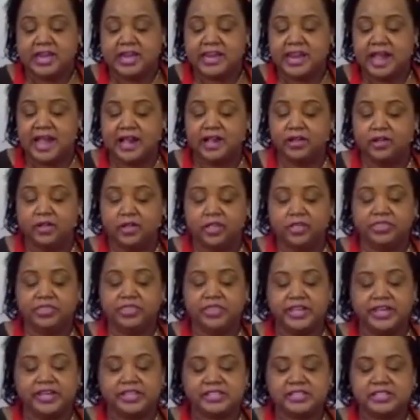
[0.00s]
Now,
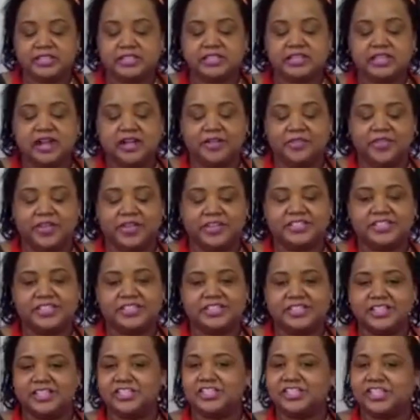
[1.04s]
there's
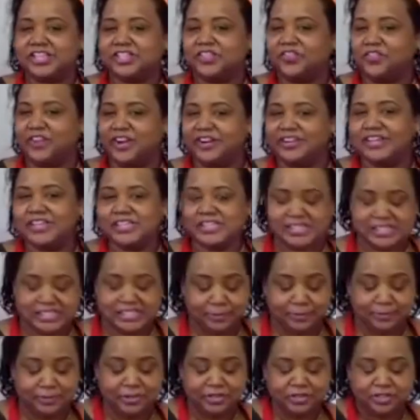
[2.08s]
a dish that's very
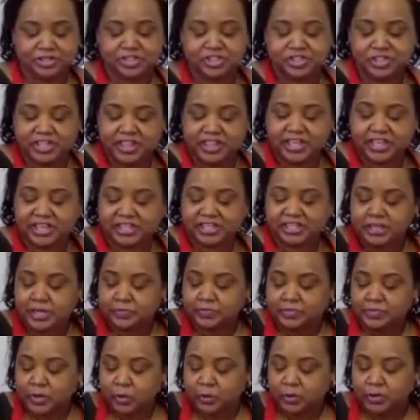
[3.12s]
similar to this,
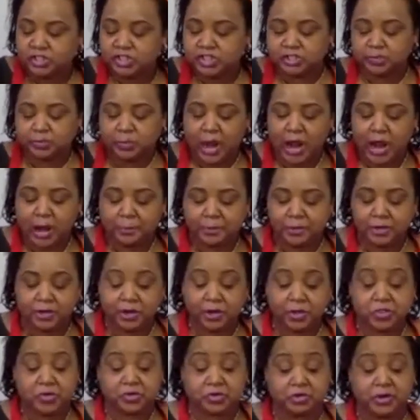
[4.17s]
which is
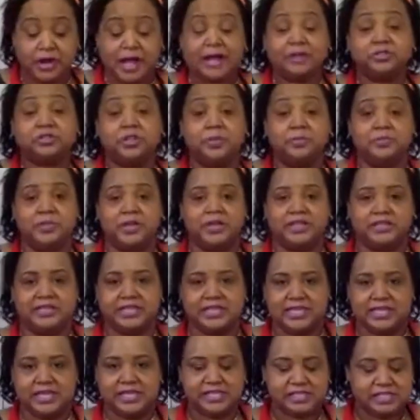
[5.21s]
popular throughout the
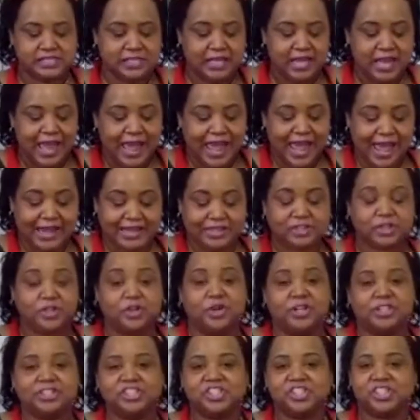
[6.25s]
Middle East, and it's
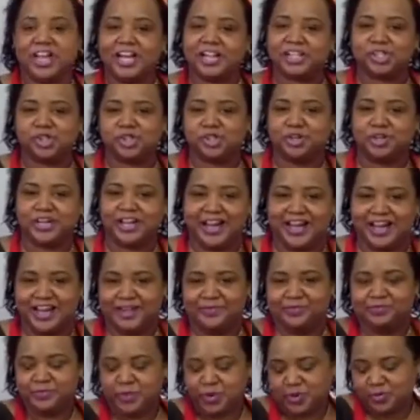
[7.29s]
called shakshuka,
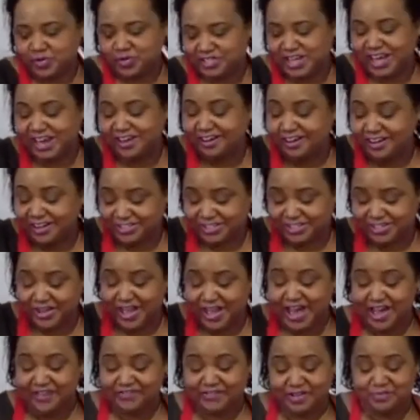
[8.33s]
which I also
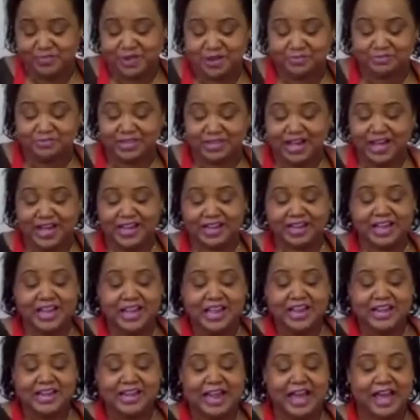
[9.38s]
have on my blog.
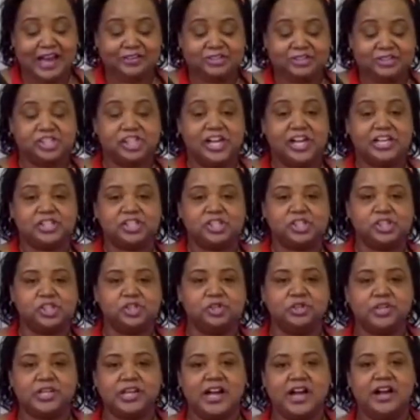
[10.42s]
Now,
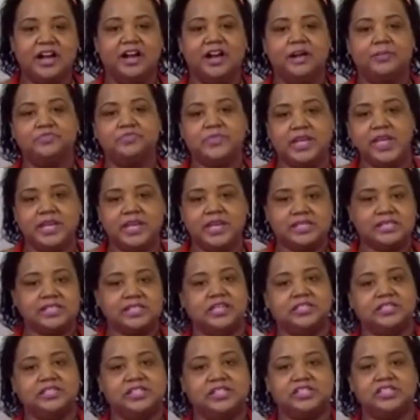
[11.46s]
shakshuka is
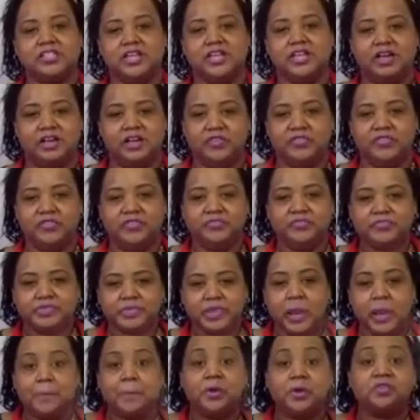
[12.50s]
a dish of
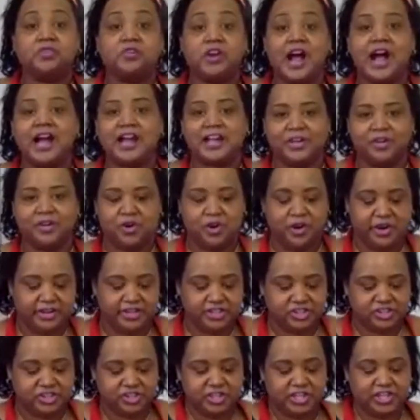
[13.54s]
Moroccan
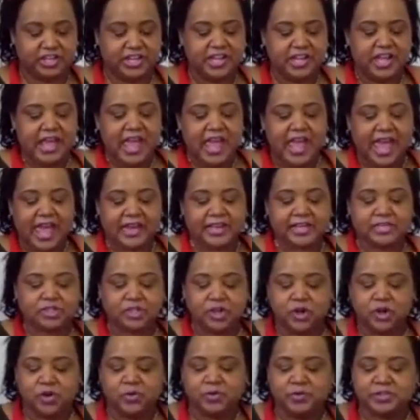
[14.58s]
origin, and
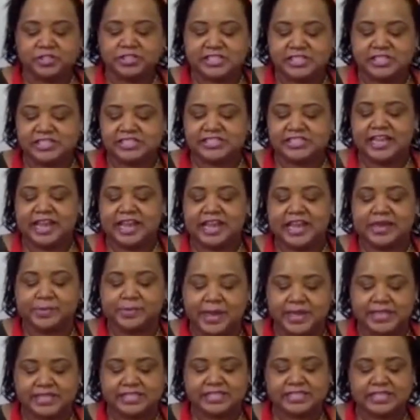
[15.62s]
it's almost the same,
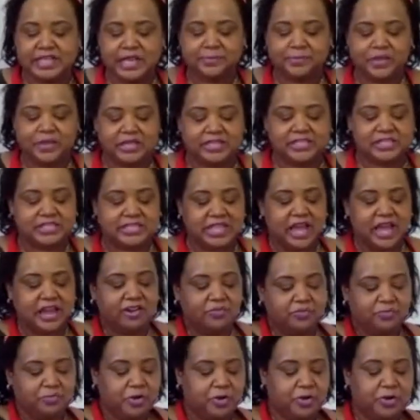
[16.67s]
except
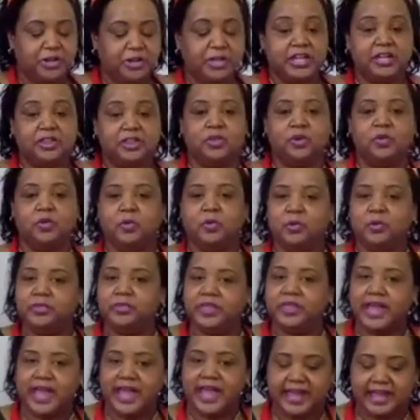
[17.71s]
instead of putting
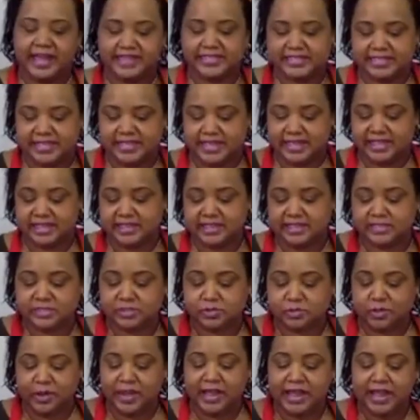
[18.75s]
the eggs in
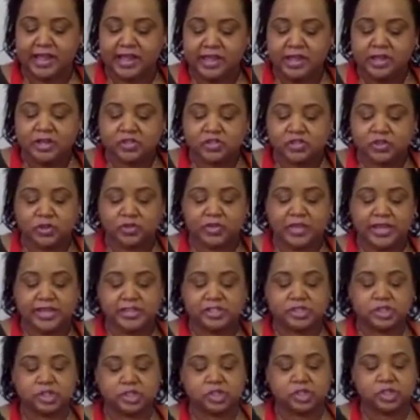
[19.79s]
this way, so
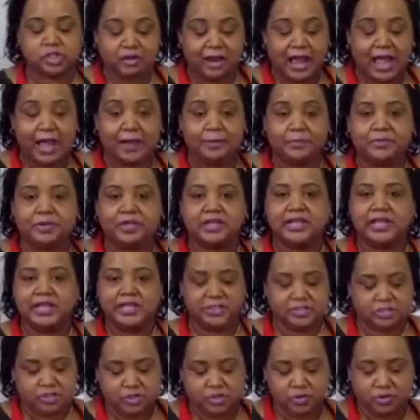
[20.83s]
they scramble
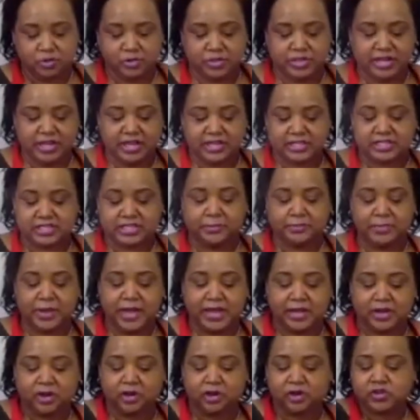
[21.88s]
into the
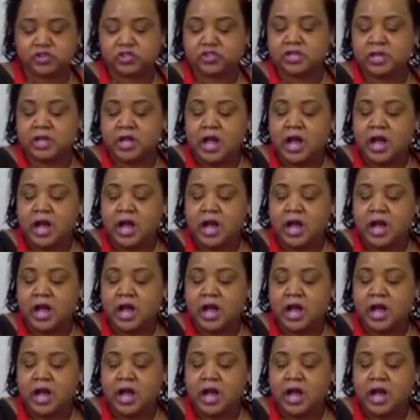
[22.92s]
tomatoes,